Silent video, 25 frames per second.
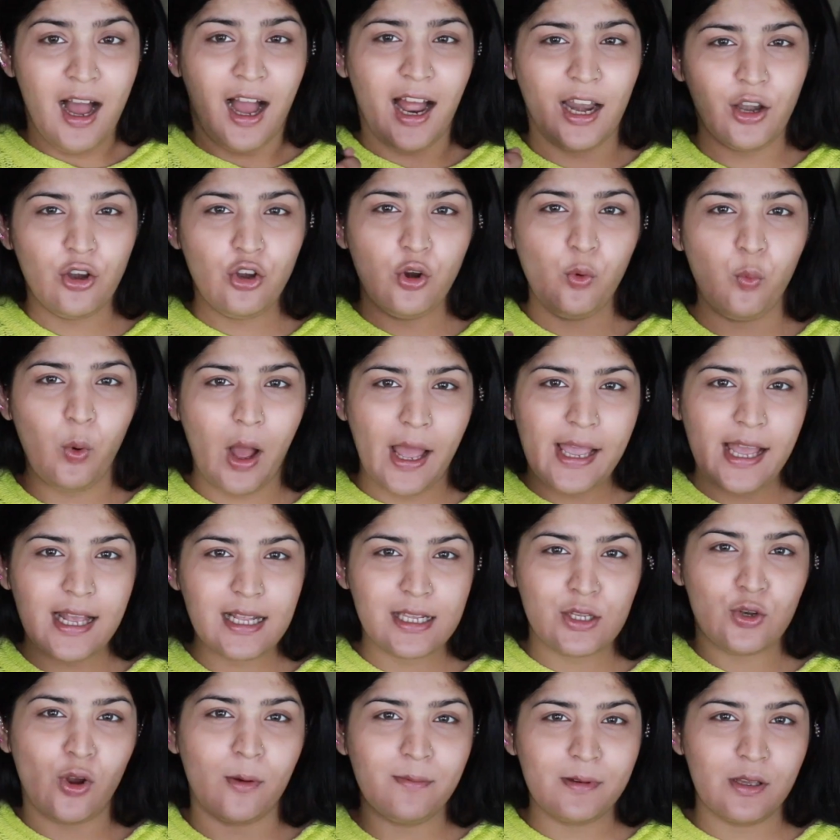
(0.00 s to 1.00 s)
I don't know why
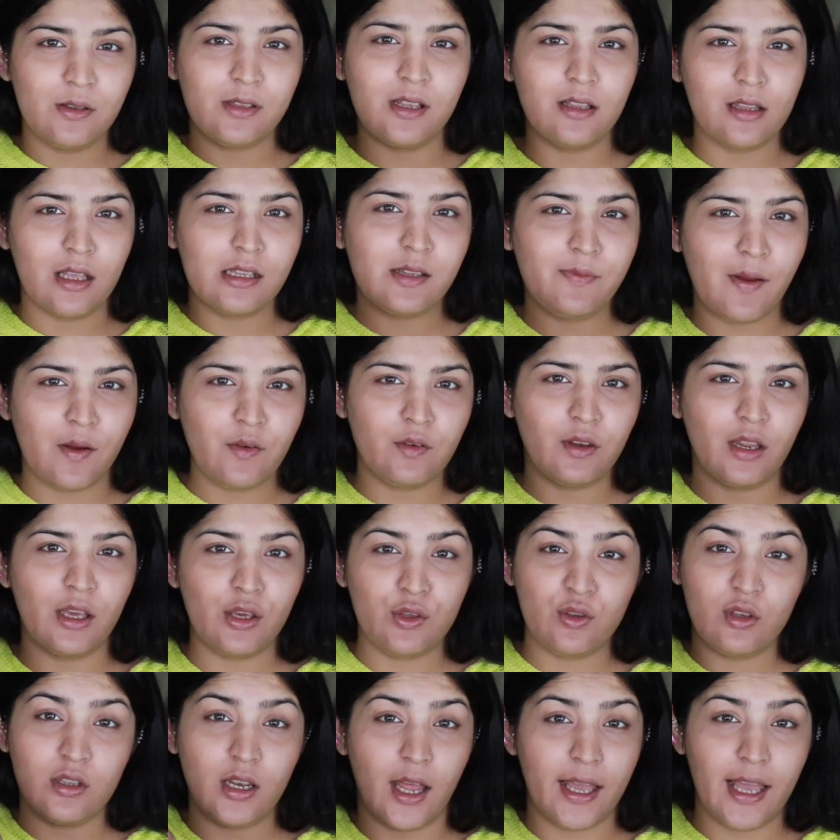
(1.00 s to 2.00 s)
I stopped using this
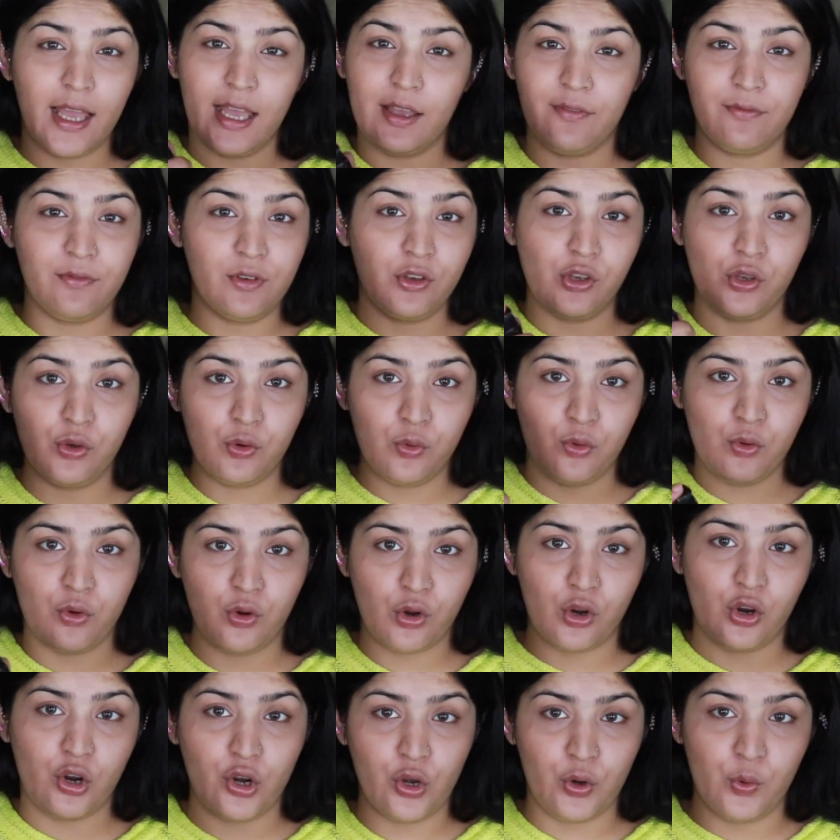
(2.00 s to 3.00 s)
foundation, I have
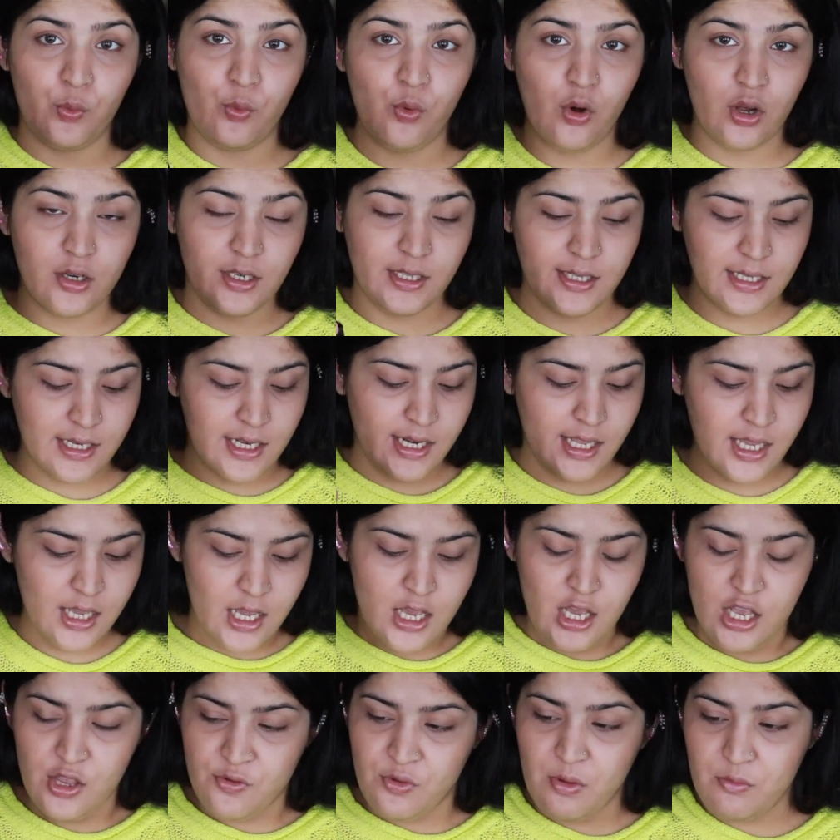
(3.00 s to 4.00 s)
no clue honestly.